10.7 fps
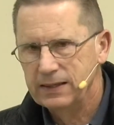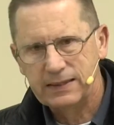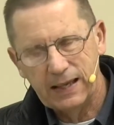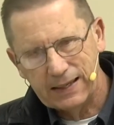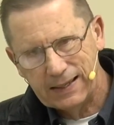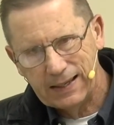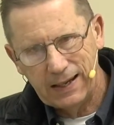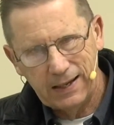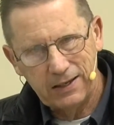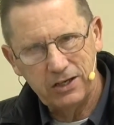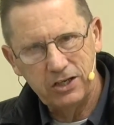that
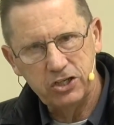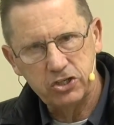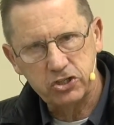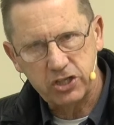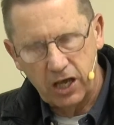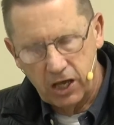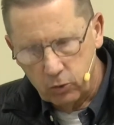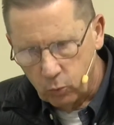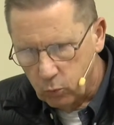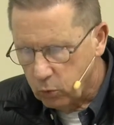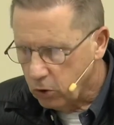God is at
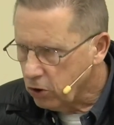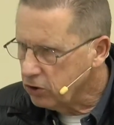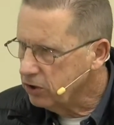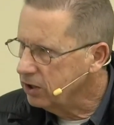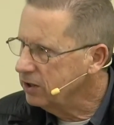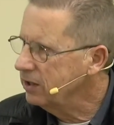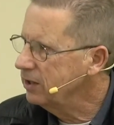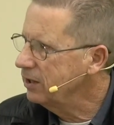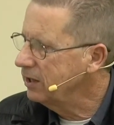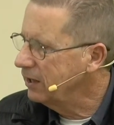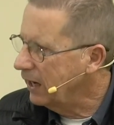work
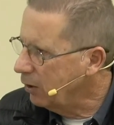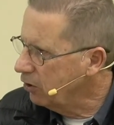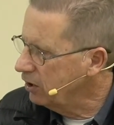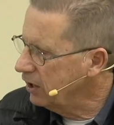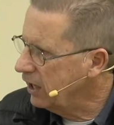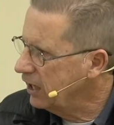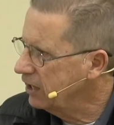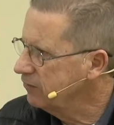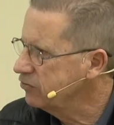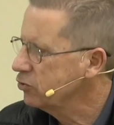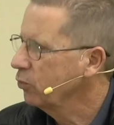in our
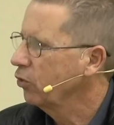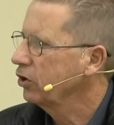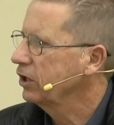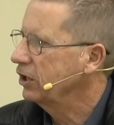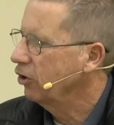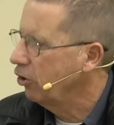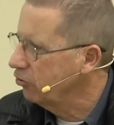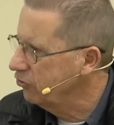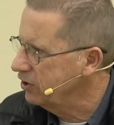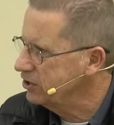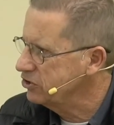lives, working all
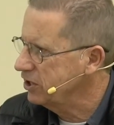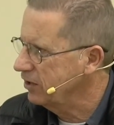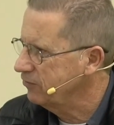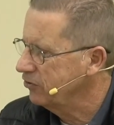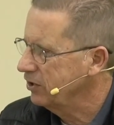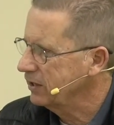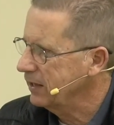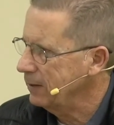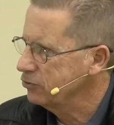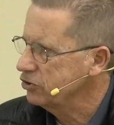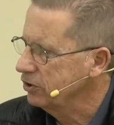things after the
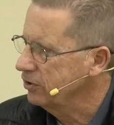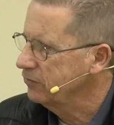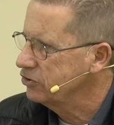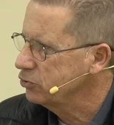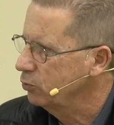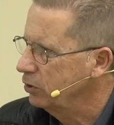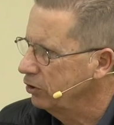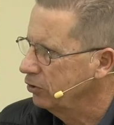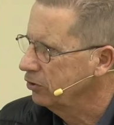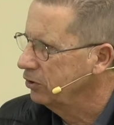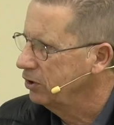counsel of His
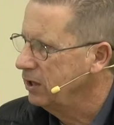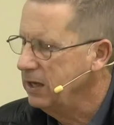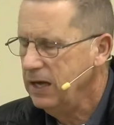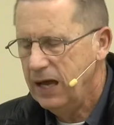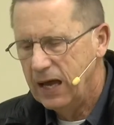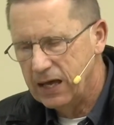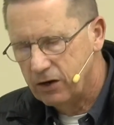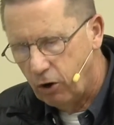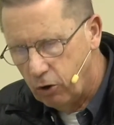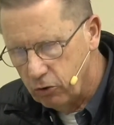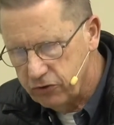will, and
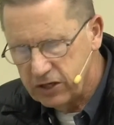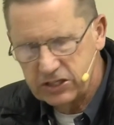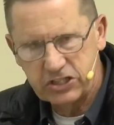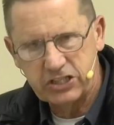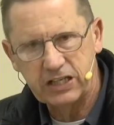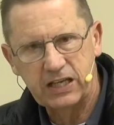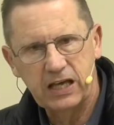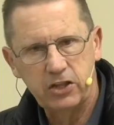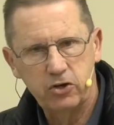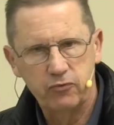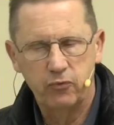all things
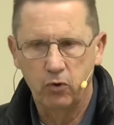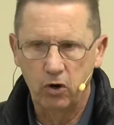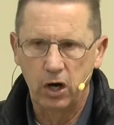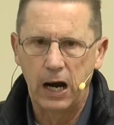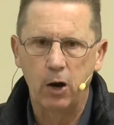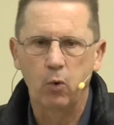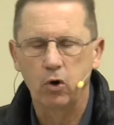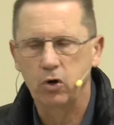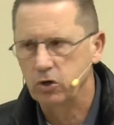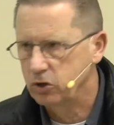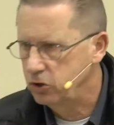together for
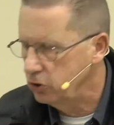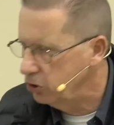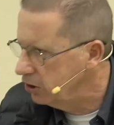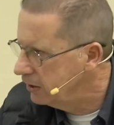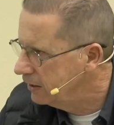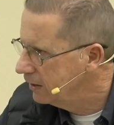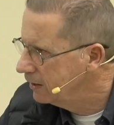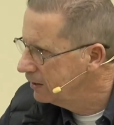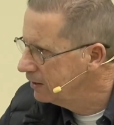our good.